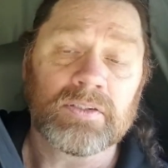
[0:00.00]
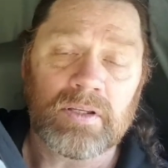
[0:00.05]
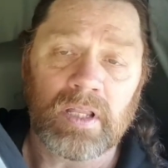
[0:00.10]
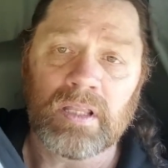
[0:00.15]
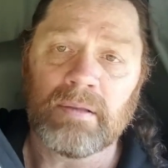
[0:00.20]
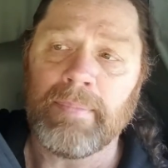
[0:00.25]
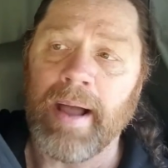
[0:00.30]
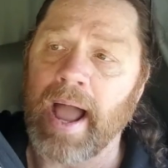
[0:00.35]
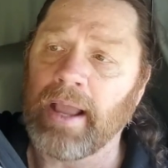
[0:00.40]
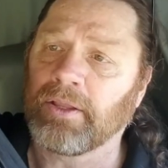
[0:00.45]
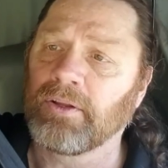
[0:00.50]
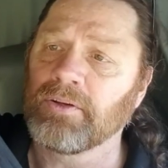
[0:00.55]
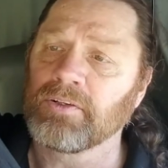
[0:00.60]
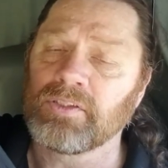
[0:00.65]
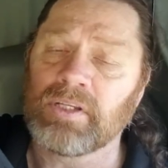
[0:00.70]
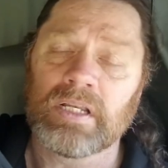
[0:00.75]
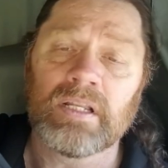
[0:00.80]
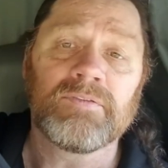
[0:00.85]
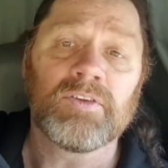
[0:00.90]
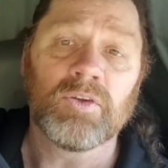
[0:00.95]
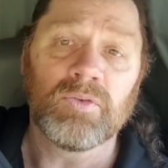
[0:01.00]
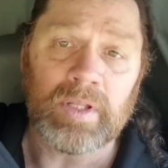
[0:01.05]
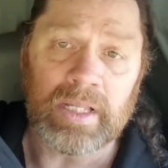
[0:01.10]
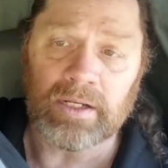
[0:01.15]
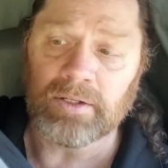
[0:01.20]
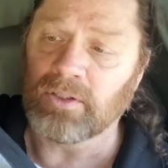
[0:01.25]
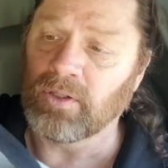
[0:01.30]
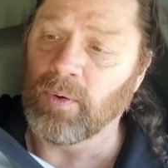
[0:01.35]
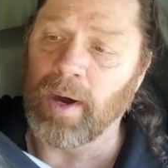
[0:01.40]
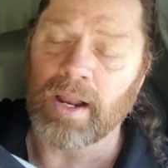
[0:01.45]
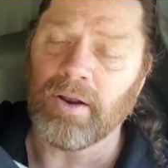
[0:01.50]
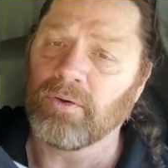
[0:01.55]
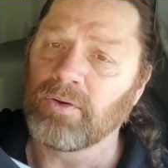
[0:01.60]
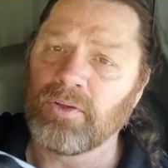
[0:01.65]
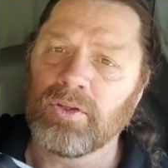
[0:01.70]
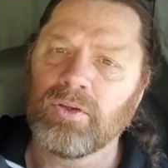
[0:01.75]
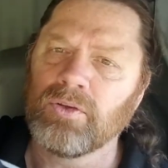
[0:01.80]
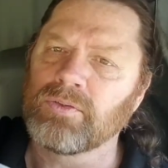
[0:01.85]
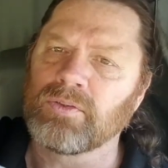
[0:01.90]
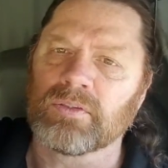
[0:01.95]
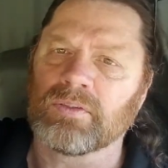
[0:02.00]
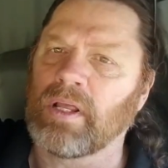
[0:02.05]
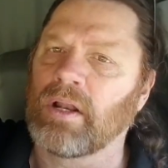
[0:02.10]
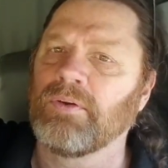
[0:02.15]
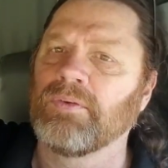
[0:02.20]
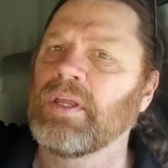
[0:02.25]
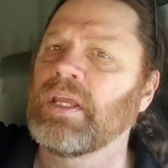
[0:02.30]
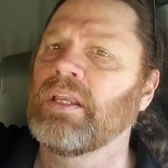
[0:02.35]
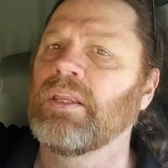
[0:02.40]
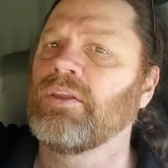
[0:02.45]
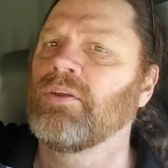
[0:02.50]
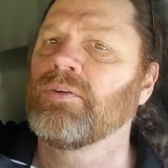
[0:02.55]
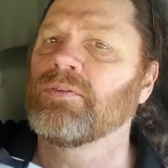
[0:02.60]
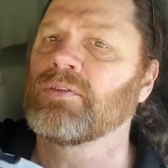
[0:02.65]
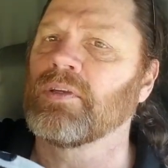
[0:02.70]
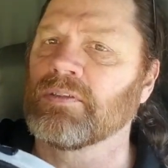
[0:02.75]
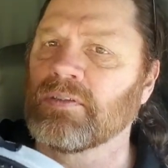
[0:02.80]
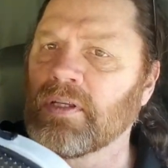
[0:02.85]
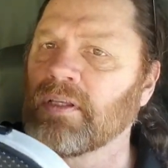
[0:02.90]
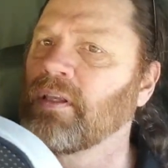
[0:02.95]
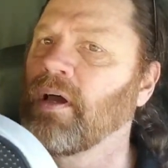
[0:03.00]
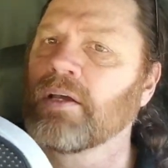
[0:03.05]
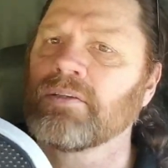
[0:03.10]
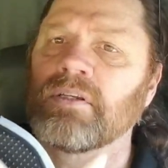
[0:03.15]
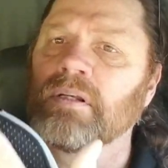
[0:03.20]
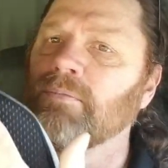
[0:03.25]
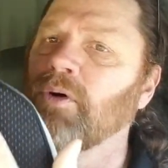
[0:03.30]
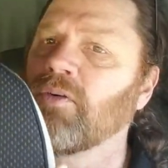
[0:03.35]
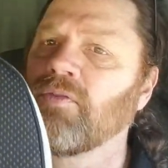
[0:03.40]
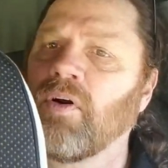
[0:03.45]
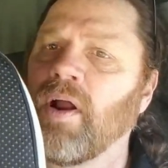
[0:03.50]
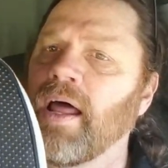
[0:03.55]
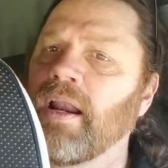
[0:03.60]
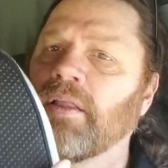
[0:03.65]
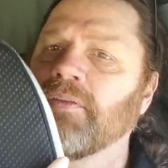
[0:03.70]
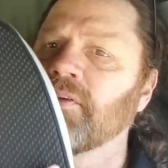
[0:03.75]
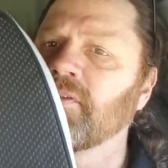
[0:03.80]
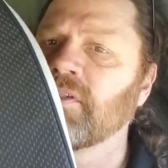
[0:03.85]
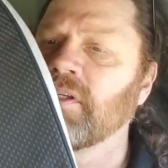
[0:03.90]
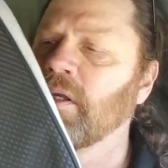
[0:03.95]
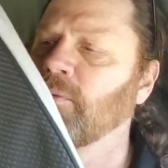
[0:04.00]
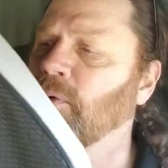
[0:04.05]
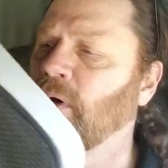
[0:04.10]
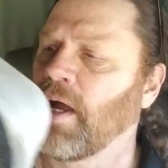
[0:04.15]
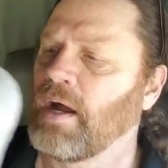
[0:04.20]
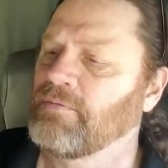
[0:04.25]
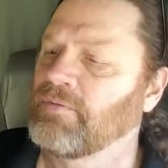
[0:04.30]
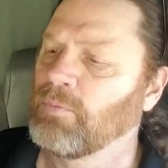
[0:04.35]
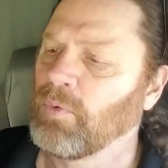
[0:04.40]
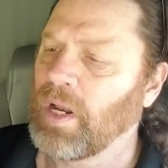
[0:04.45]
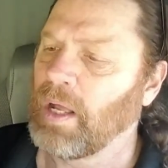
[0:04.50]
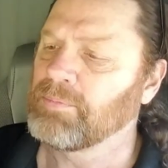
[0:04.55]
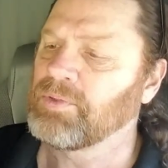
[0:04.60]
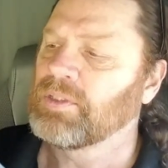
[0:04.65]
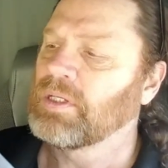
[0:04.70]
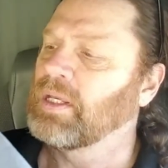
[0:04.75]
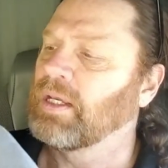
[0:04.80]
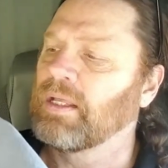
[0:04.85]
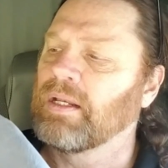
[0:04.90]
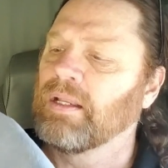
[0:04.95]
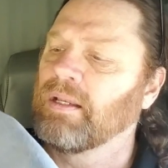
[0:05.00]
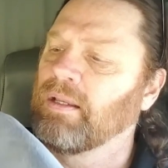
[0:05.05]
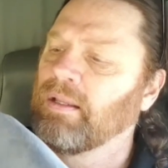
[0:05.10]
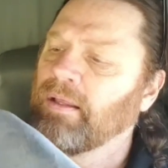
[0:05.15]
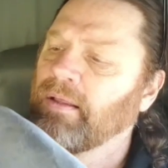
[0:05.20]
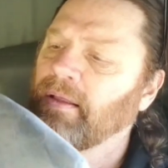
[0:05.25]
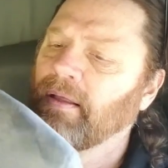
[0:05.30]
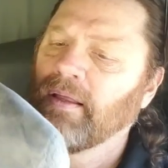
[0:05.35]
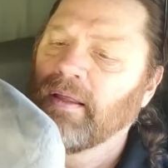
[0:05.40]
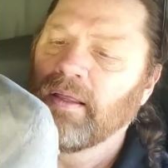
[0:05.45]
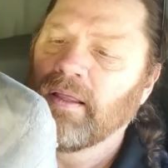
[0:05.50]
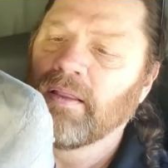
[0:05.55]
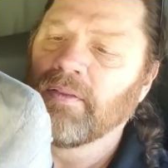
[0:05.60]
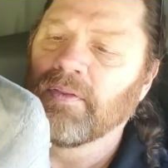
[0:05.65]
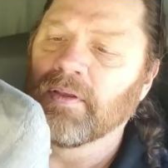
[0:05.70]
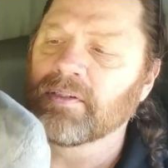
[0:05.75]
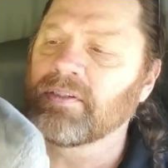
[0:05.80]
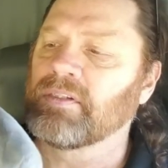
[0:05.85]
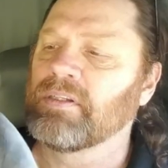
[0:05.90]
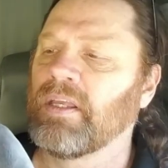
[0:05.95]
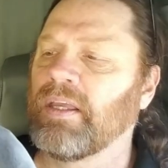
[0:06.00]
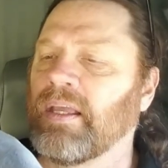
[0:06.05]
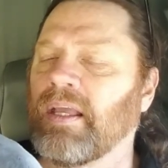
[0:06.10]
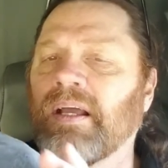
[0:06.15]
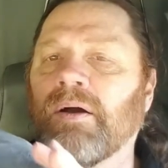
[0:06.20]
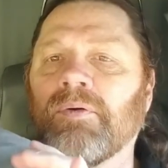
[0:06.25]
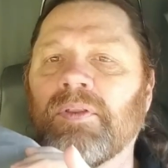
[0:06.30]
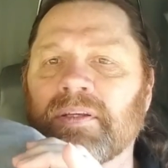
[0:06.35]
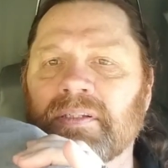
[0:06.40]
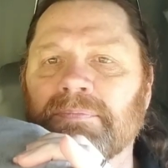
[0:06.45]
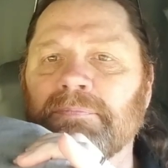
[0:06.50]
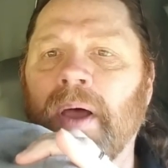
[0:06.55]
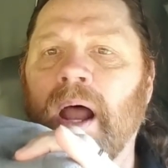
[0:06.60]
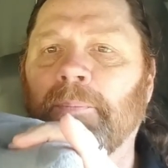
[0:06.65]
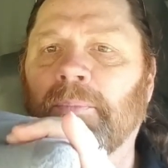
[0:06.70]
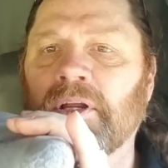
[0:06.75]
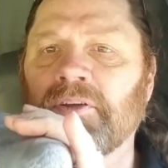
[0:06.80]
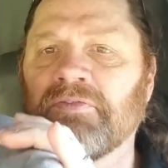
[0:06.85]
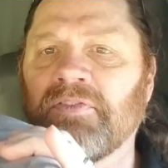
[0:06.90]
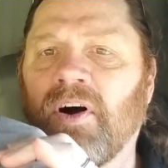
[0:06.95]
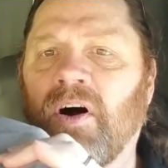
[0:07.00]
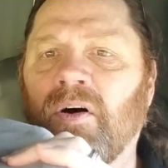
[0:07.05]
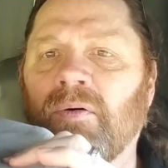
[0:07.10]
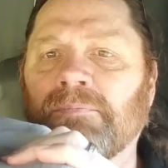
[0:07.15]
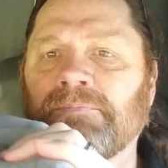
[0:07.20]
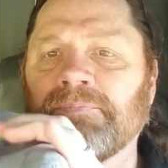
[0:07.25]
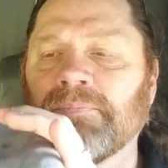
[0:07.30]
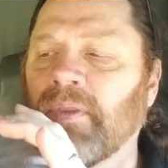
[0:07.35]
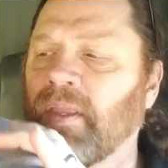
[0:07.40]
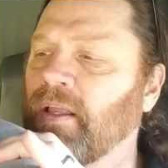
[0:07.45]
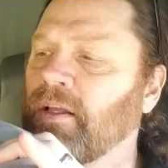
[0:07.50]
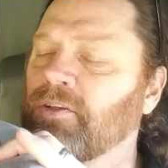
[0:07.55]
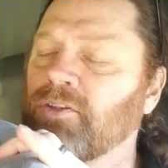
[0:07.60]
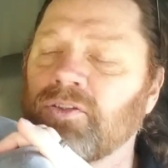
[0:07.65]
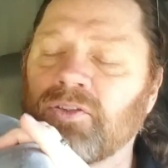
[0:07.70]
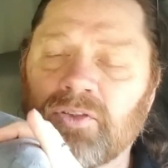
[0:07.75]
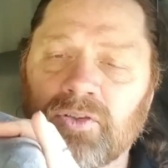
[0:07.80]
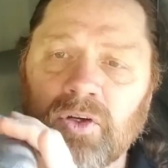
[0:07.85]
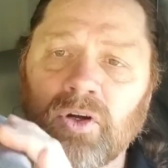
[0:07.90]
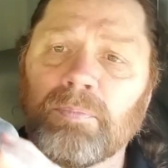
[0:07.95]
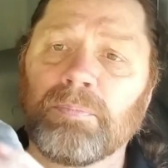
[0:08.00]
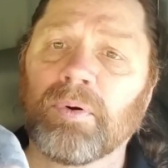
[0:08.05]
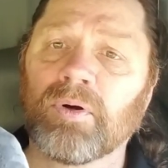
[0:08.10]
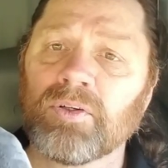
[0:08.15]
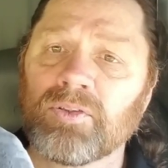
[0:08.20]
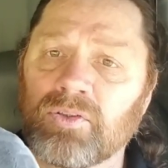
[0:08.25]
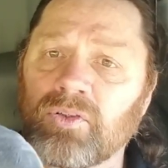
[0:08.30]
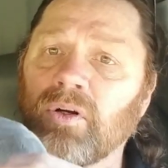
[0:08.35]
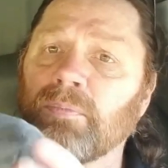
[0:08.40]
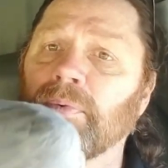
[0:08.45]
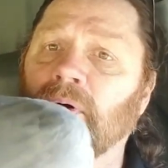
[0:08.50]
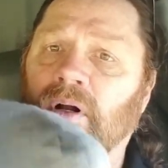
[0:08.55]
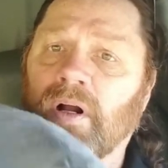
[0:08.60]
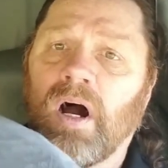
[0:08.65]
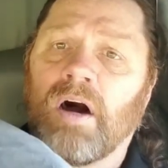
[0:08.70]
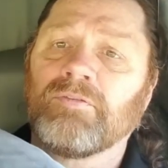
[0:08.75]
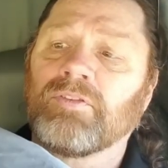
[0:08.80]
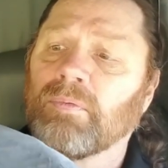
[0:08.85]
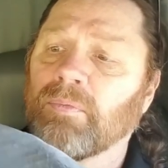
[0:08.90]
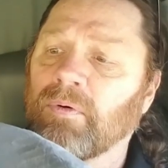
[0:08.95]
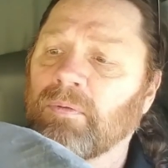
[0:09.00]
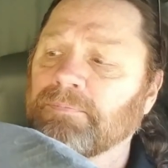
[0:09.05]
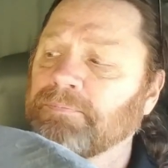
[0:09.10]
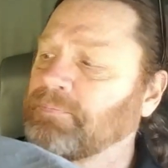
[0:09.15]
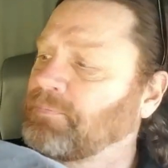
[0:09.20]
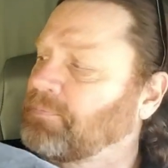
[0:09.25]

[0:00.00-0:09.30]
to the back of your seat if you need it to. I don't use this. I don't need to use this. It doesn't move around on the seat when I'm, when I'm sitting in it. This thing, this memory foam, super, super comfortable.